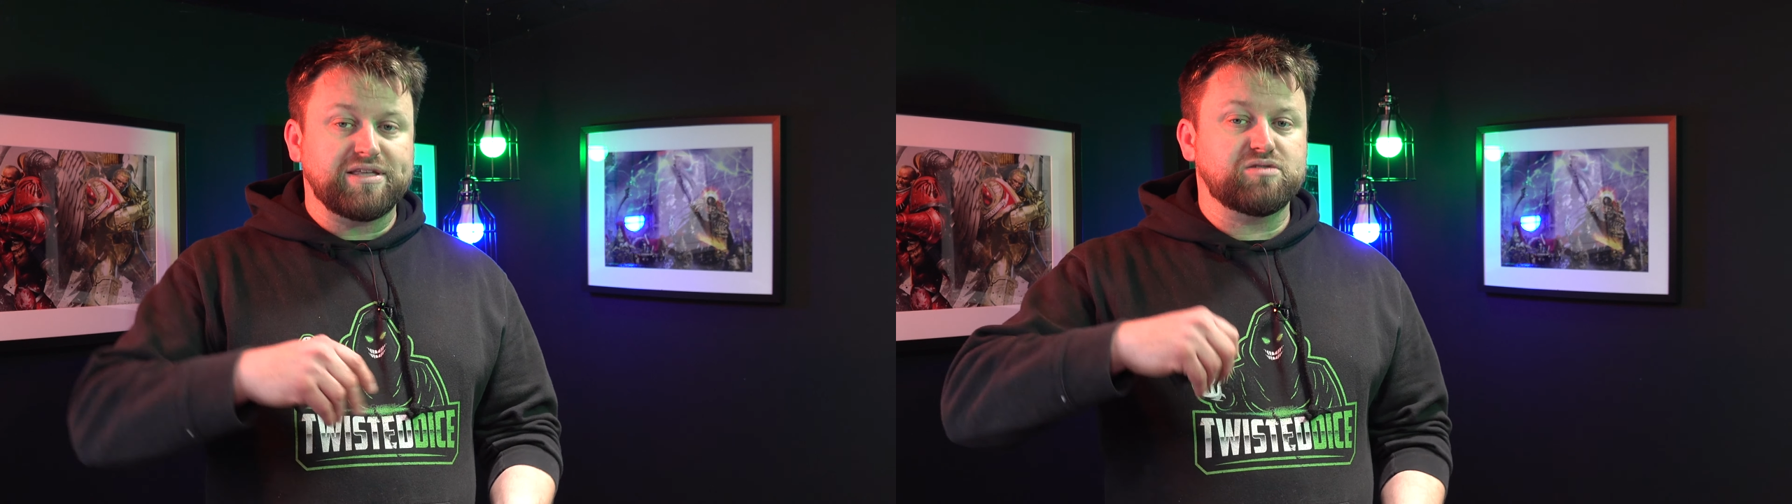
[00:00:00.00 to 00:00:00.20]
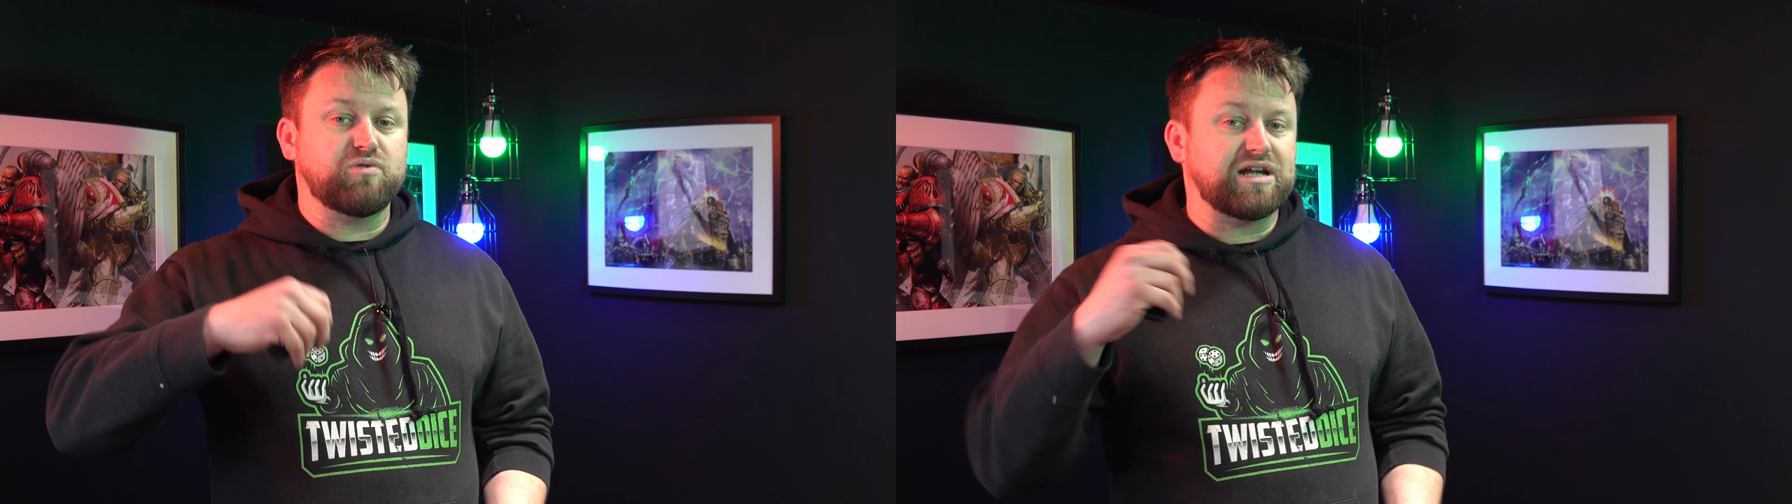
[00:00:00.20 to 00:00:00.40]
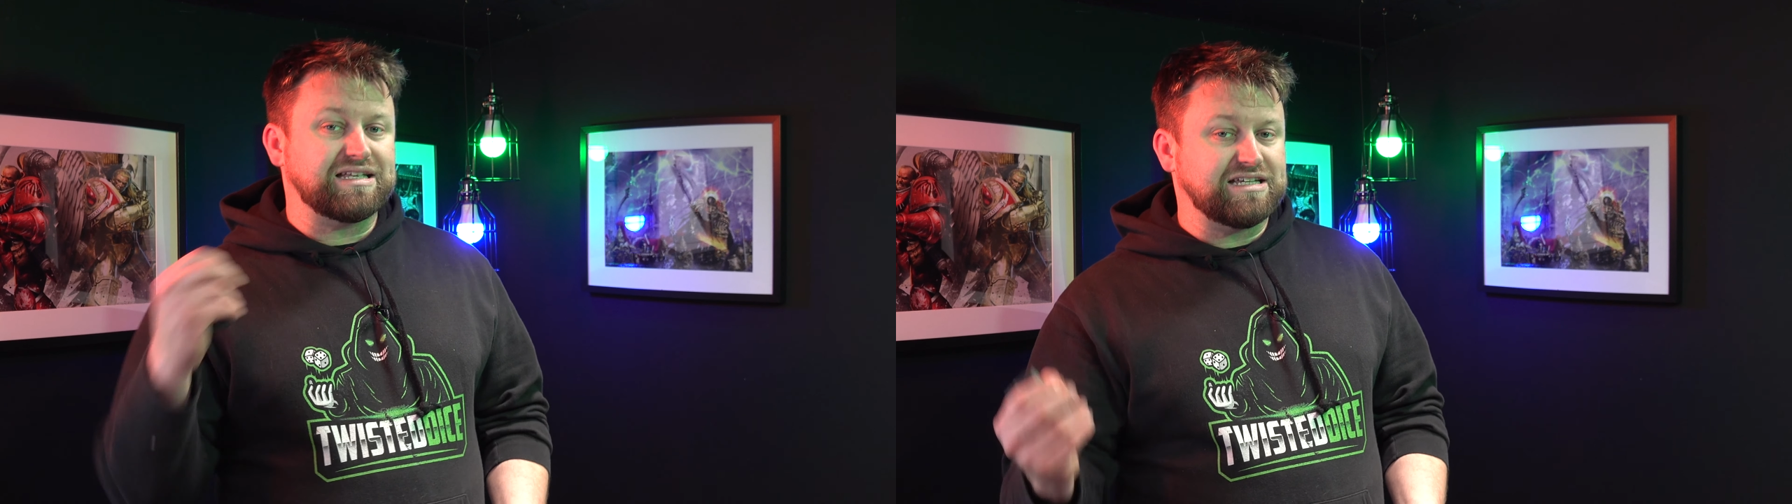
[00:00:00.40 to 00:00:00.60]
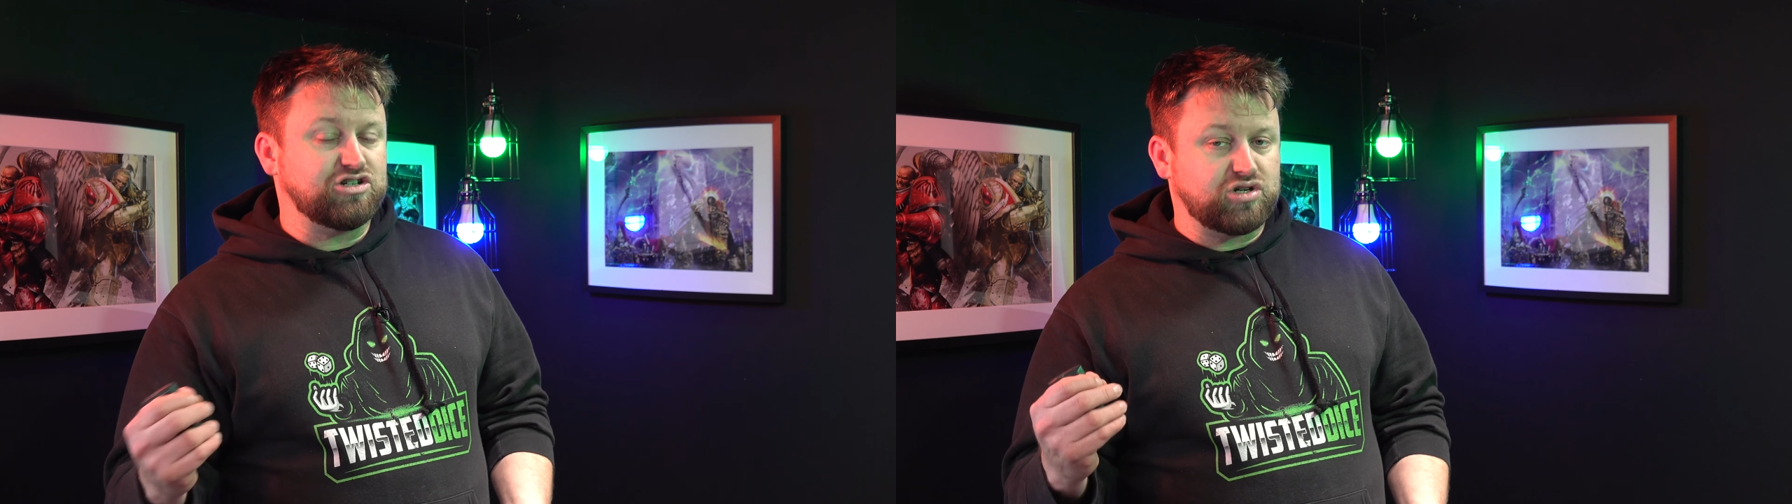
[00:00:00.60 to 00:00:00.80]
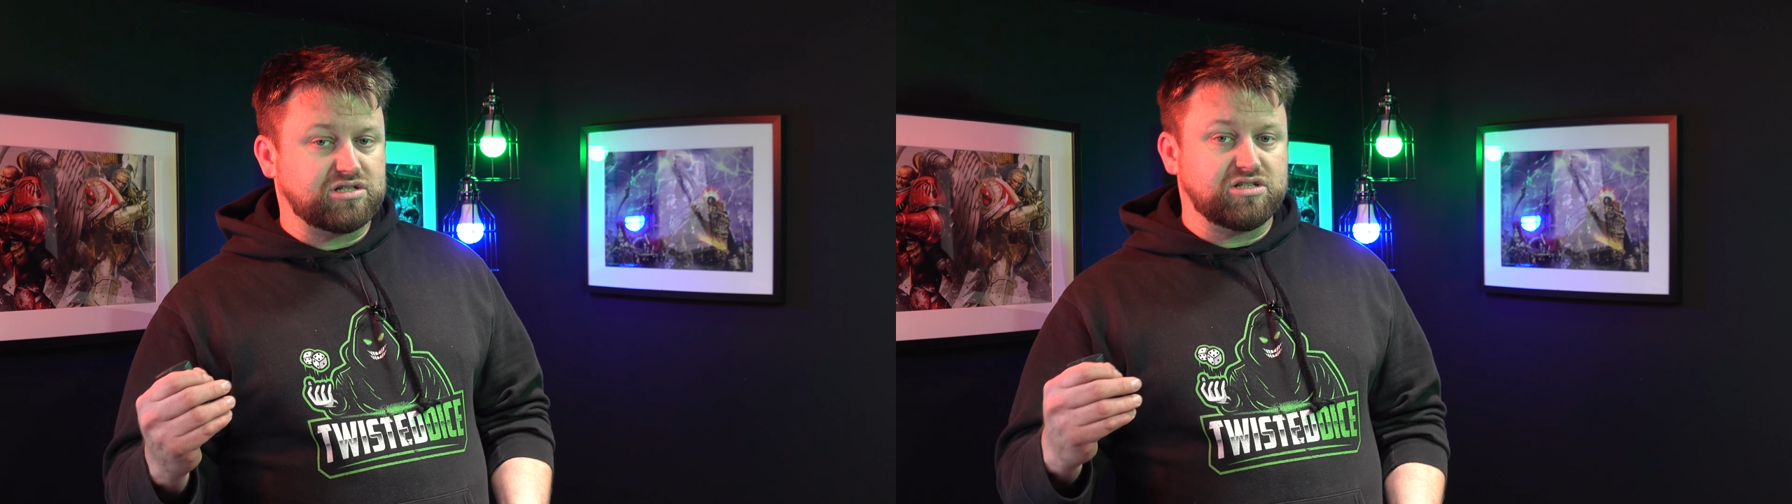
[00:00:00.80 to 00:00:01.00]
this is where it gets
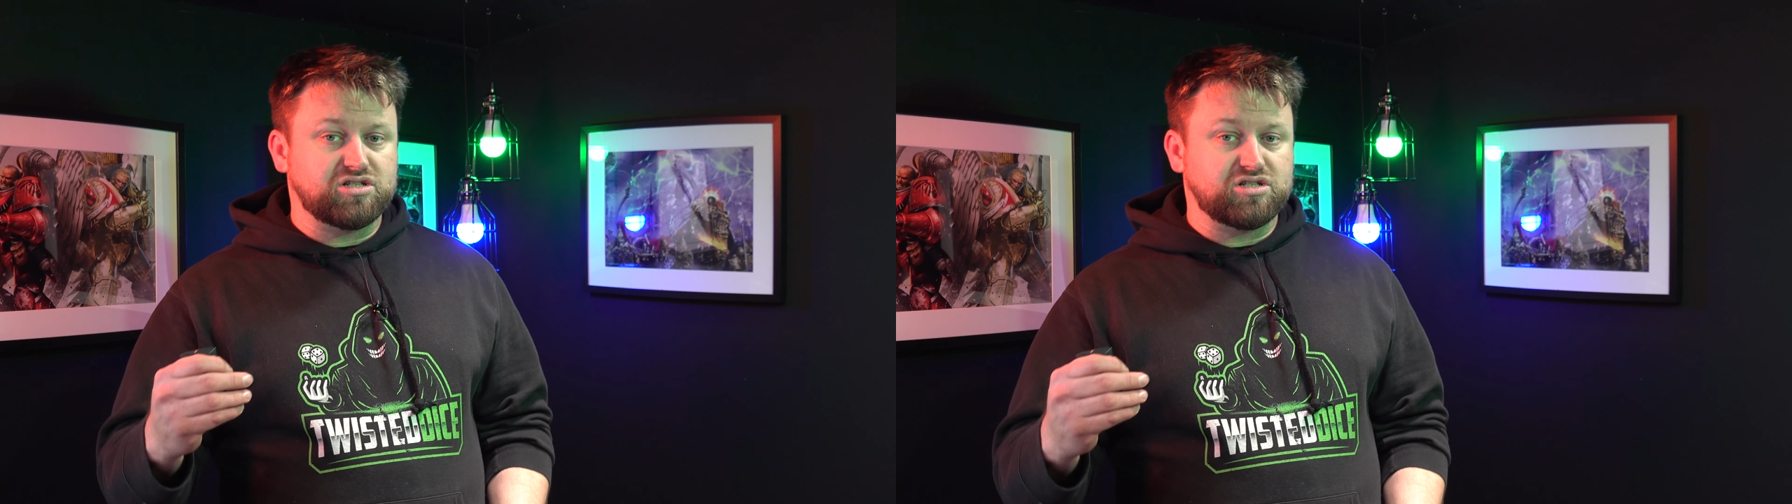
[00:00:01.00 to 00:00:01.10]
interesting.